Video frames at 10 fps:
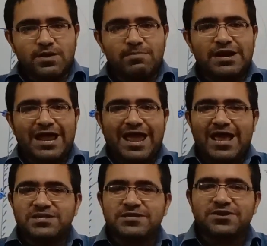But
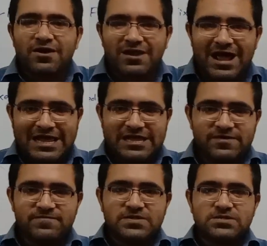as it
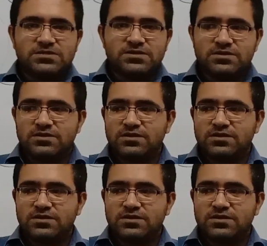arrives,